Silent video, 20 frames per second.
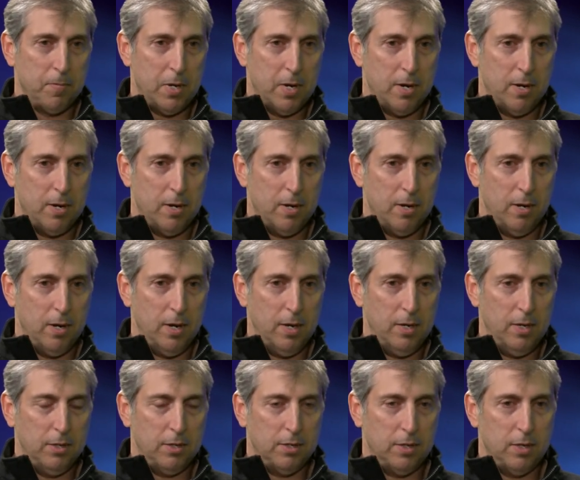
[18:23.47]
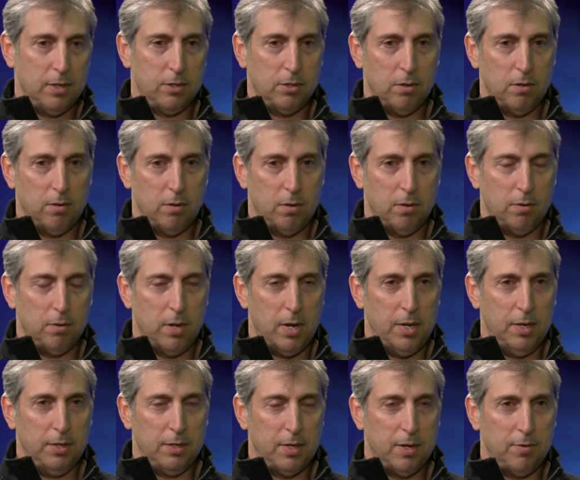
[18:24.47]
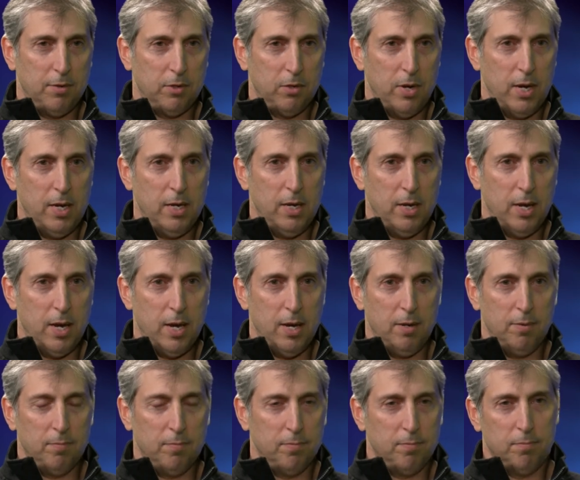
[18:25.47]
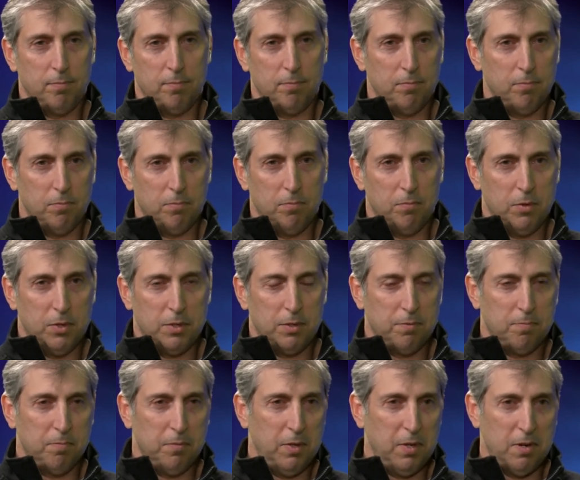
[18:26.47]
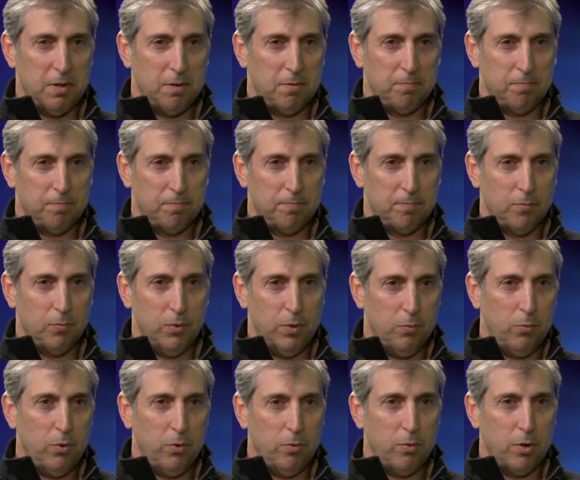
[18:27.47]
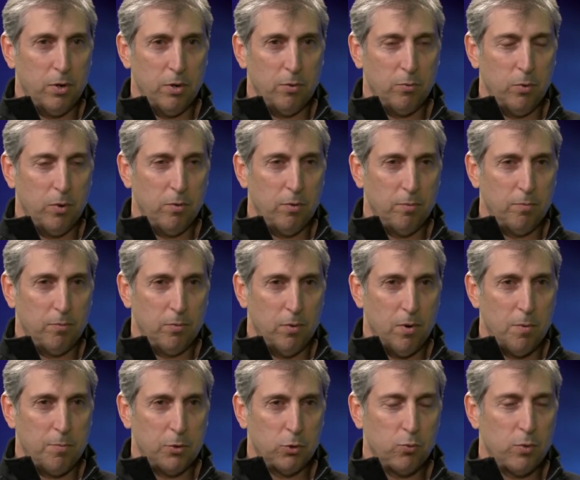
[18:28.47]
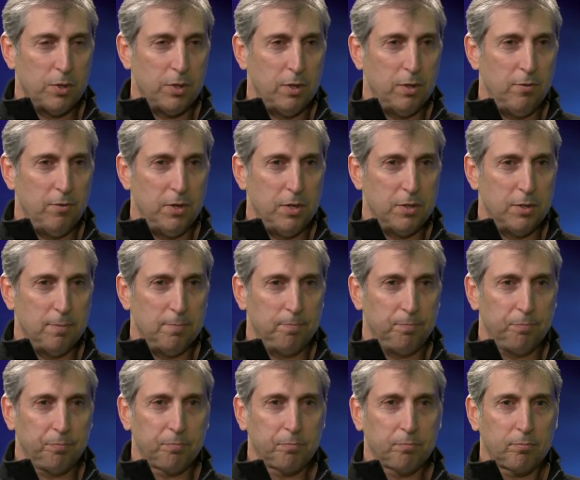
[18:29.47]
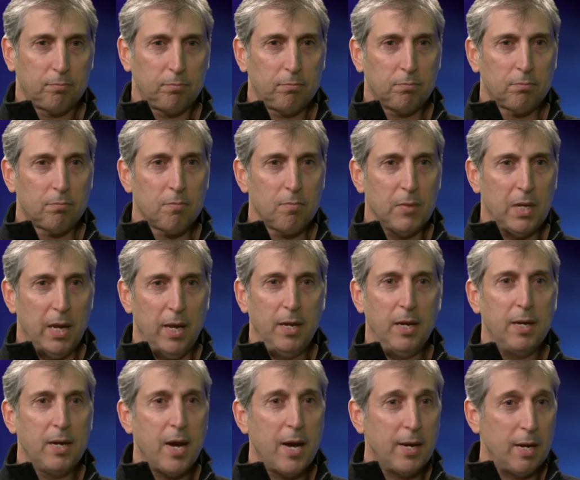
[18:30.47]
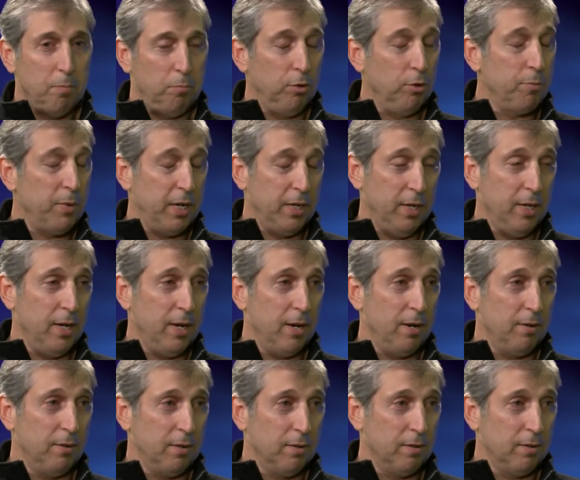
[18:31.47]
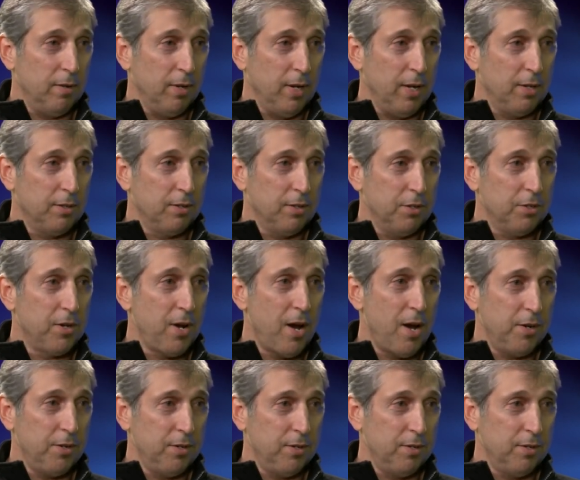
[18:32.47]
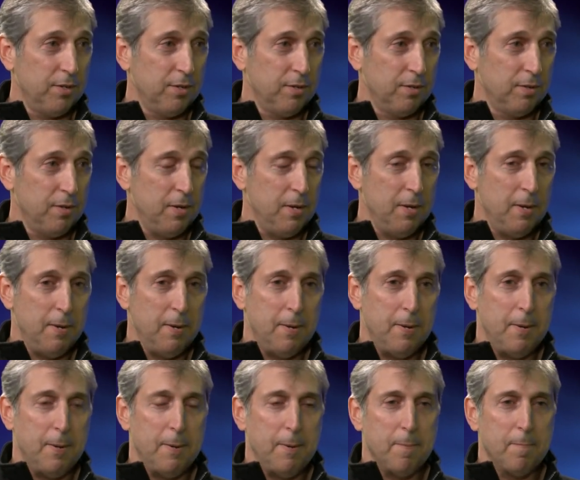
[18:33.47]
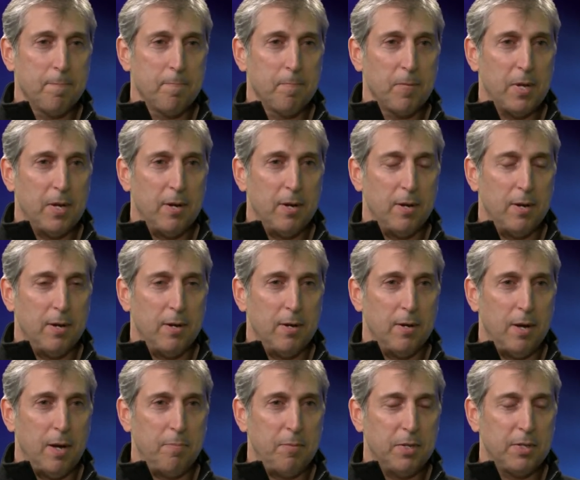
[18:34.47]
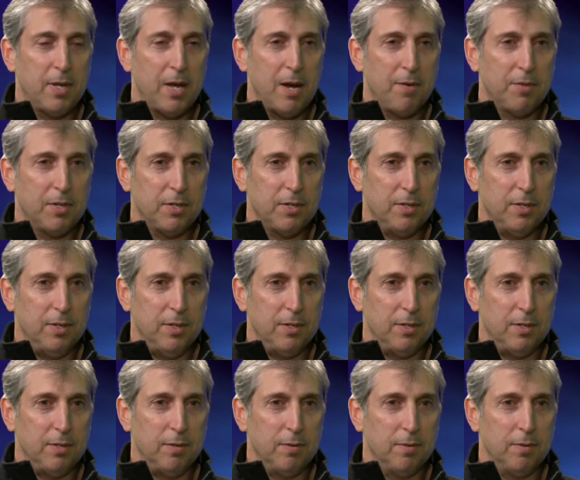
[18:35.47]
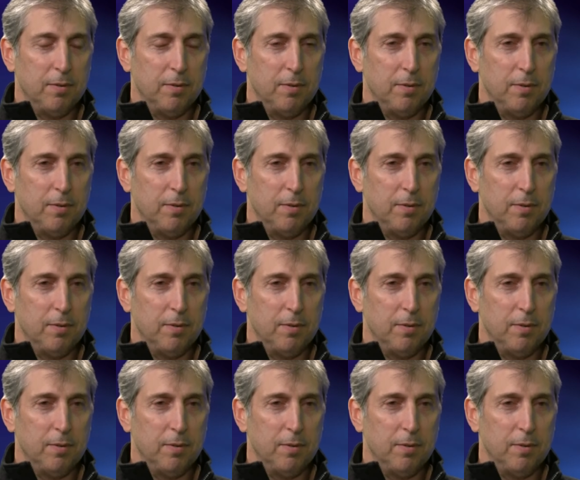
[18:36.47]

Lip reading: 86 or 87, so 88. Was, you know, we were good. We were almost won the division. 89, I blew my knee out against the Chargers. I missed half the season.